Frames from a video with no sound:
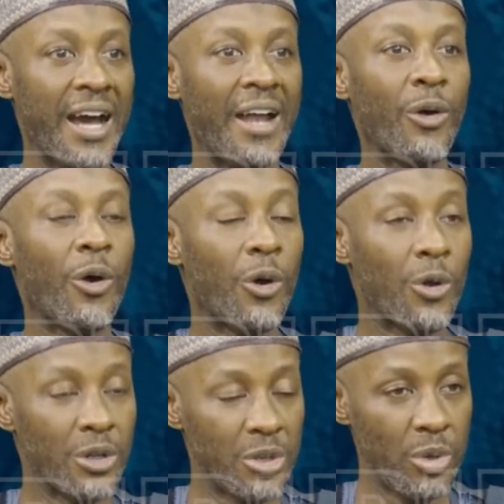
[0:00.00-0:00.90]
And
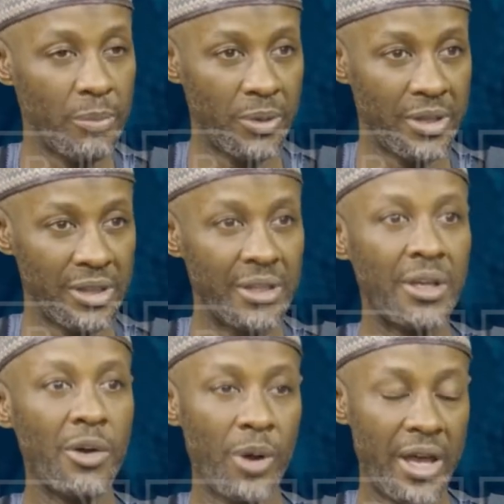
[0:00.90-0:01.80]
all the weapons
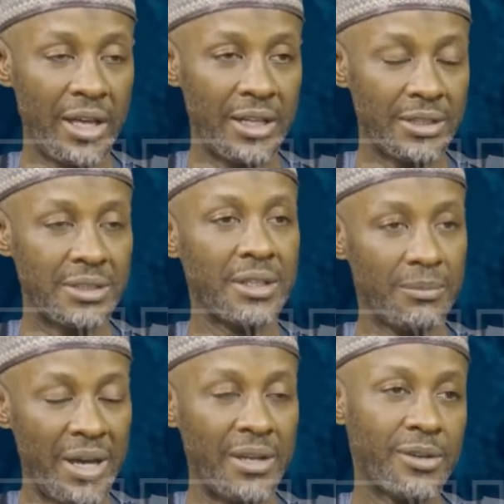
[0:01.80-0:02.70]
were held
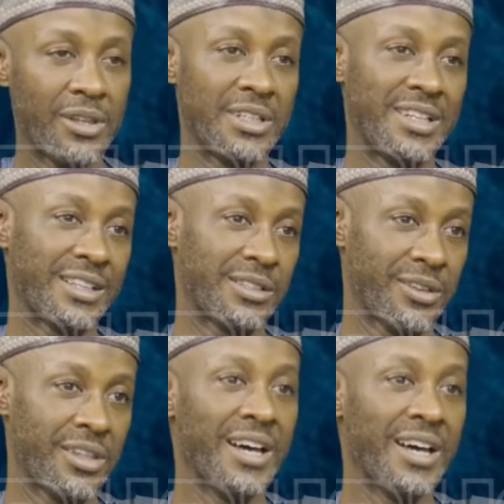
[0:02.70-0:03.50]
by non-state actors.